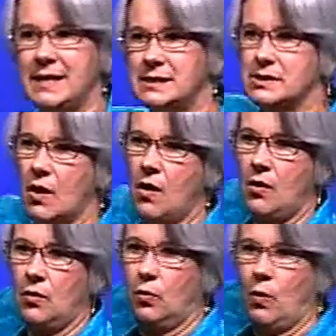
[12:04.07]
they
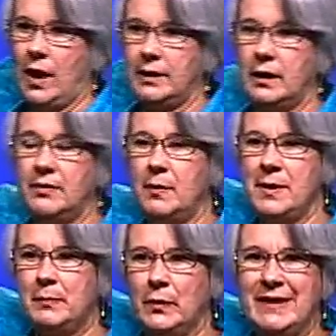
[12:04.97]
saw what the
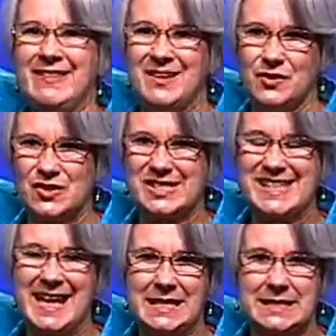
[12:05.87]
people in the other
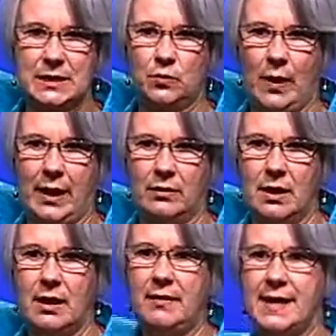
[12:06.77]
state did well.
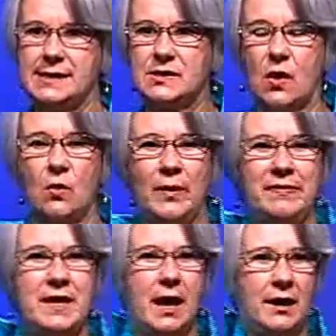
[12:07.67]
They saw
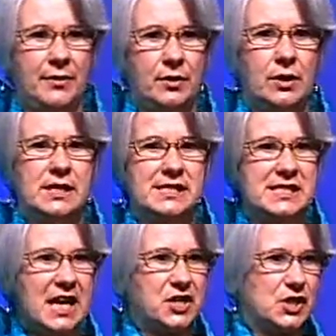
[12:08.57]
what the other
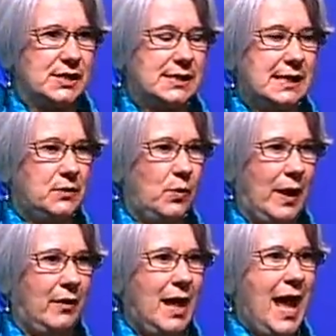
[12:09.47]
stations did
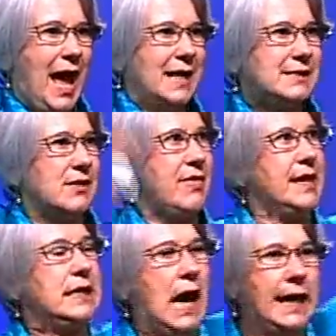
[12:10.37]
well. And so
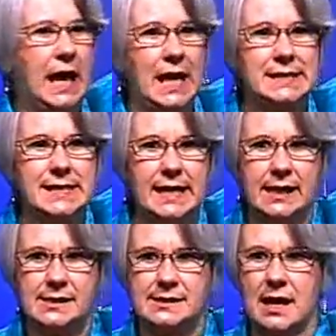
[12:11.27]
they got
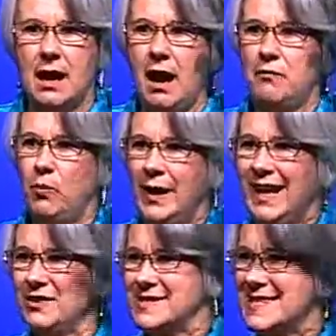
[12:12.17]
ideas of
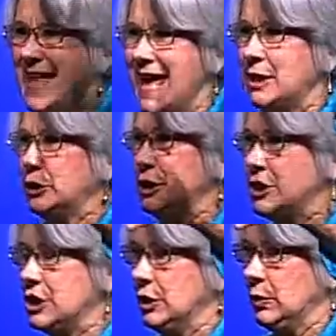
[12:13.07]
what else they
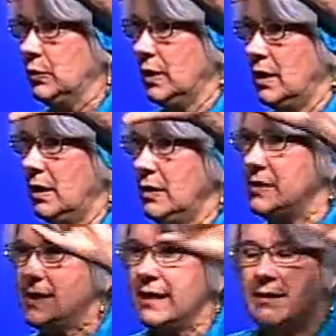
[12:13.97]
could do.
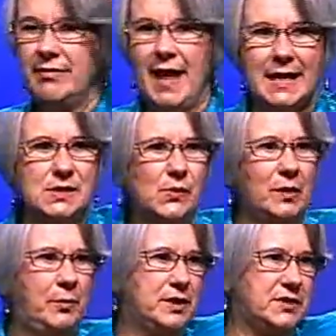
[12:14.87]
You see, that's
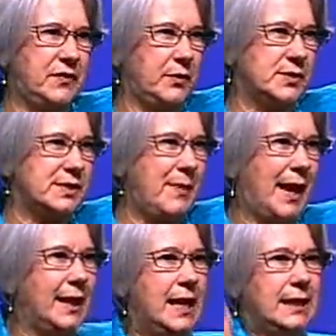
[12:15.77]
what appreciative inquiry is
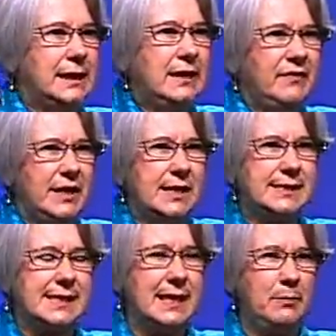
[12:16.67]
about, giving
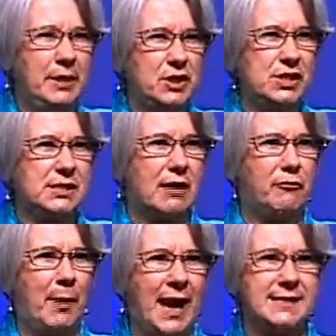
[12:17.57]
us images
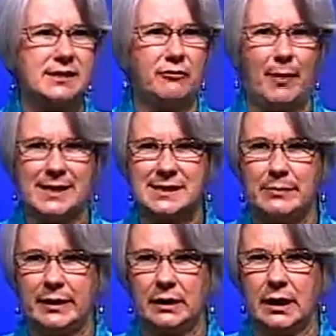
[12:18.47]
of positive
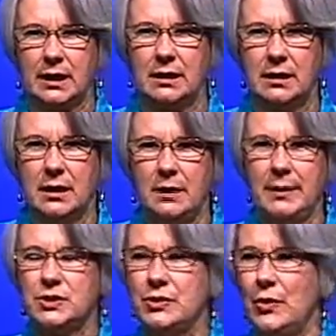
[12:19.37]
possibility.
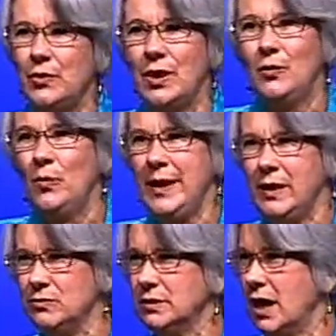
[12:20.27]
Because, you know, we
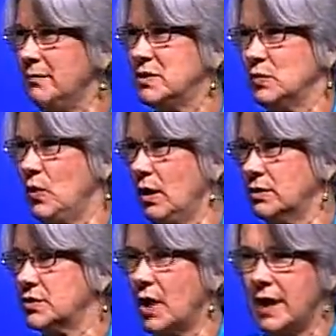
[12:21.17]
don't come to
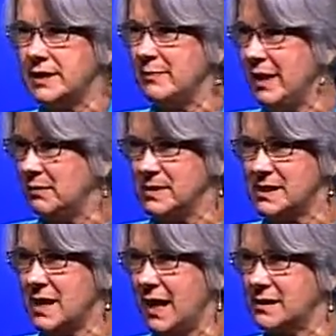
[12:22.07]
work trying to make
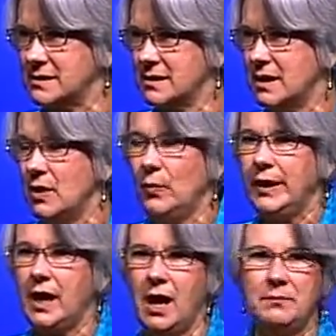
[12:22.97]
mistakes.
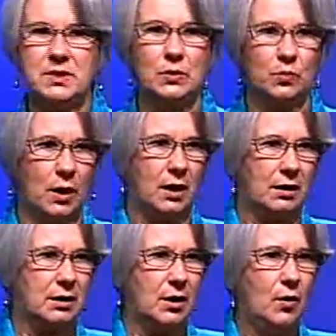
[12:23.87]
We come to
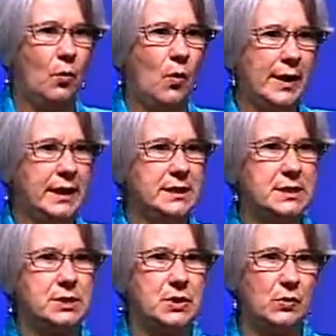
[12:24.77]
work wanting
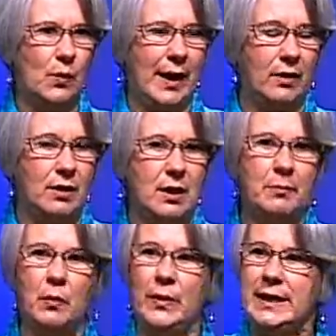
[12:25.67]
to do well,
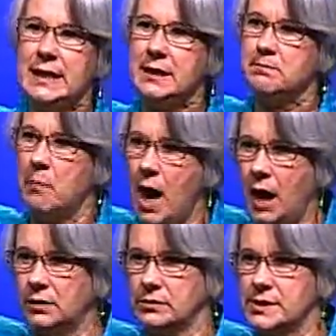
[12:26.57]
but we need
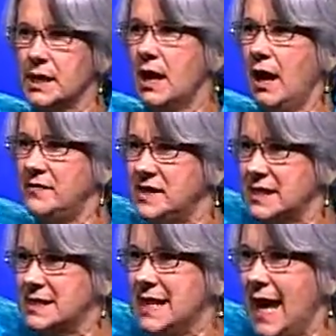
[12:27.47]
models of
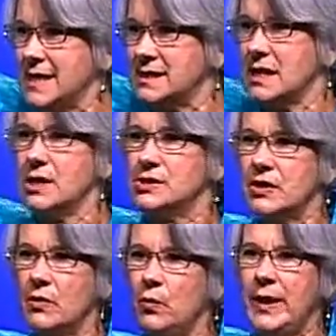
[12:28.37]
success
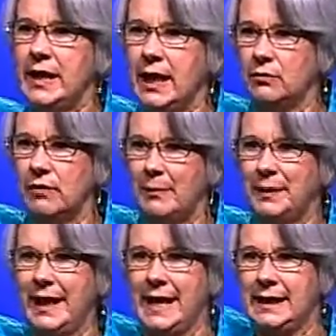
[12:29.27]
so that we can
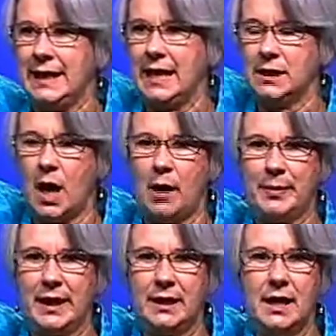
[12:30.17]
replicate it and
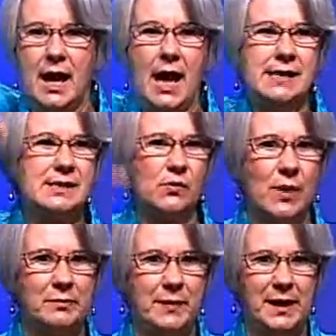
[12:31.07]
copy it. And so
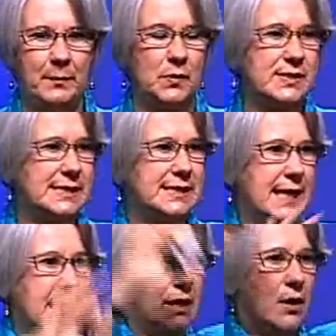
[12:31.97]
when people
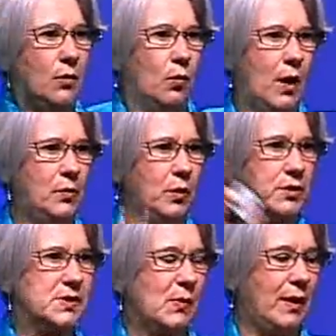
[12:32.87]
see what
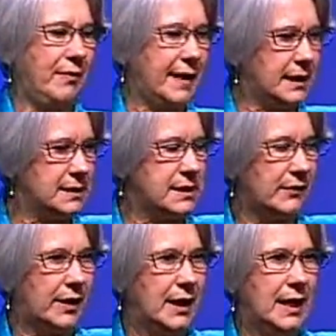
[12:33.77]
works well, they can
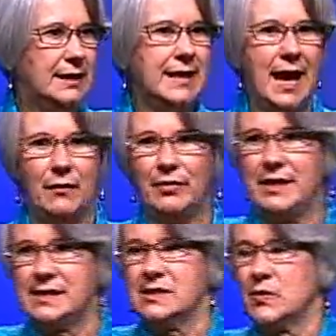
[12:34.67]
do it. Now,
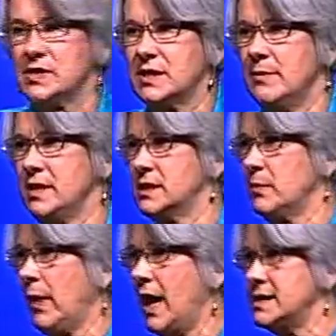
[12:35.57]
this is where some of the
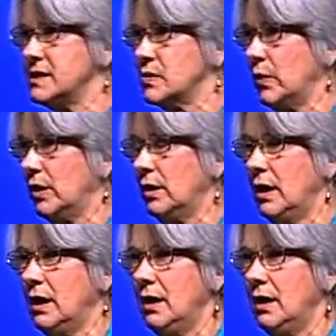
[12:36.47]
surprises were.